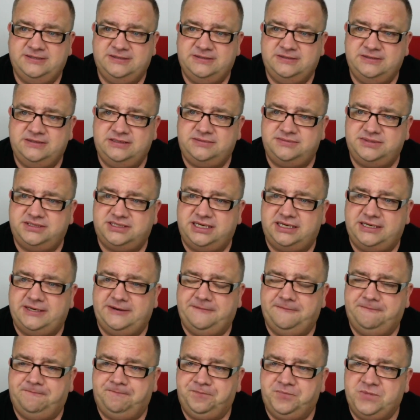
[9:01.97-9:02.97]
know what I'm saying?
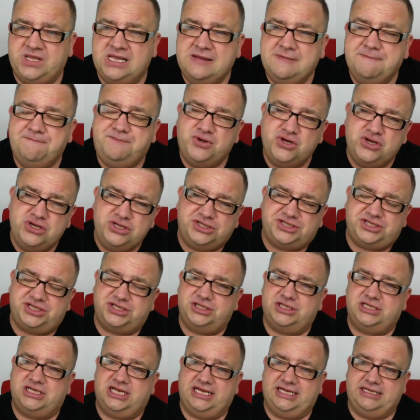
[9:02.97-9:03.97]

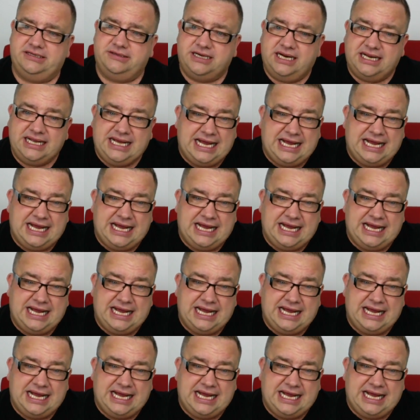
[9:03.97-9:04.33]
Personally, like,